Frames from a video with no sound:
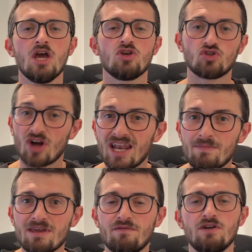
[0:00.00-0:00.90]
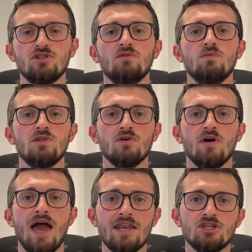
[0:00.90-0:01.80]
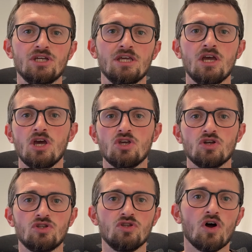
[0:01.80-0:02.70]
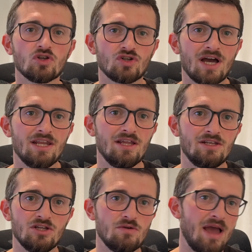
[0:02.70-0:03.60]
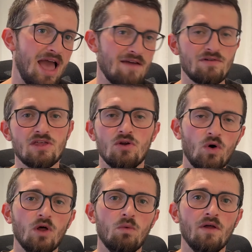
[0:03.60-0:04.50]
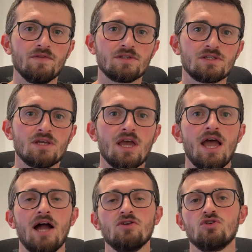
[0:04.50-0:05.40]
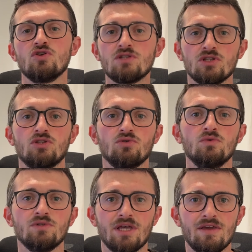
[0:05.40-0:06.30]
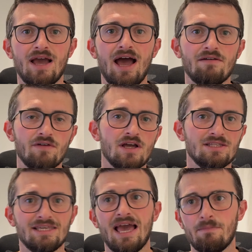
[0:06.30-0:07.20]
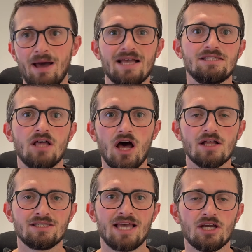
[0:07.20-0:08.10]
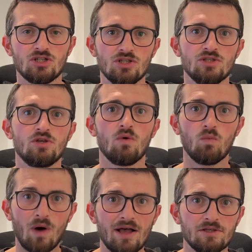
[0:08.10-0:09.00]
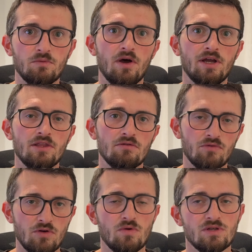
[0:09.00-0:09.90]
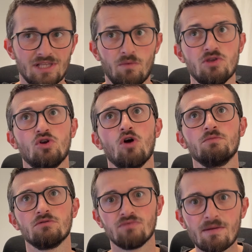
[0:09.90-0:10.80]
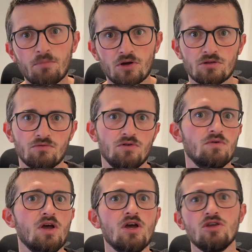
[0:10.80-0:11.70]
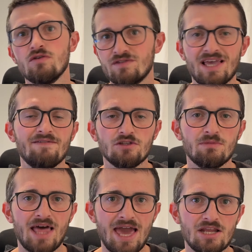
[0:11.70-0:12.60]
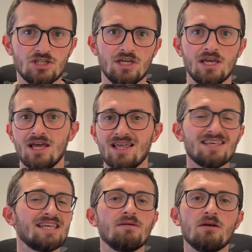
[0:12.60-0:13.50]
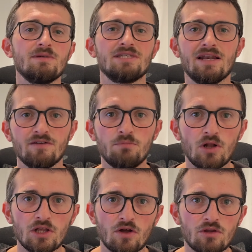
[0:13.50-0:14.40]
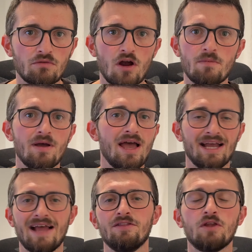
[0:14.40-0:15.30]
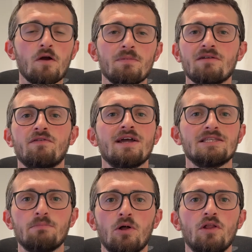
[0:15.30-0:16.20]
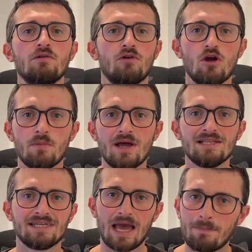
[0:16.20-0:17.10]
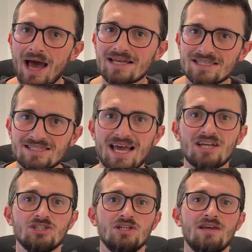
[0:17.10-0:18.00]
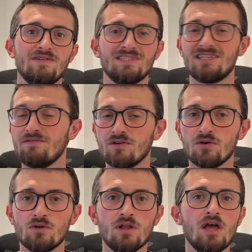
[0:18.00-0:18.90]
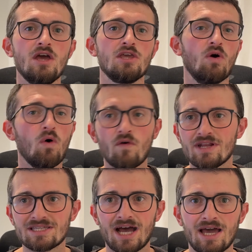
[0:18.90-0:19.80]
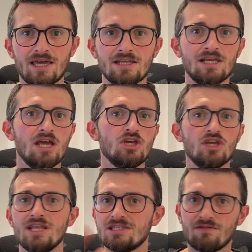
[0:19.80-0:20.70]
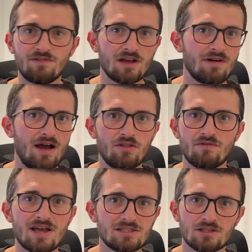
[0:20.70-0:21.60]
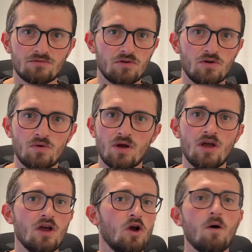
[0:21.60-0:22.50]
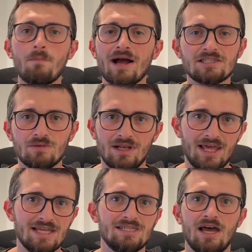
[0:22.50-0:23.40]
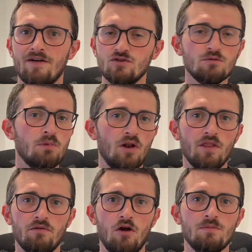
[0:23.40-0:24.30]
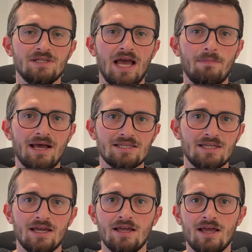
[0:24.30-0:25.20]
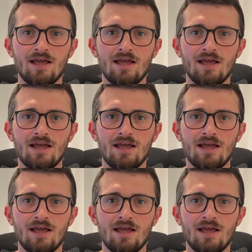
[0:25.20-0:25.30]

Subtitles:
You're trying to be efficient with your energy. You're not trying to do everything all at once, and you're using the tools that you have to get past the hard sections whilst working the route, so that when you come to red point the route, you've saved some of that energy. The same can be said for pulling on the rope. Again, don't be afraid to pull on the rope to get past a section. If it's difficult, you're already tired, you need to figure out the rest of the route, come back to it later, just pull on the rope to get past it.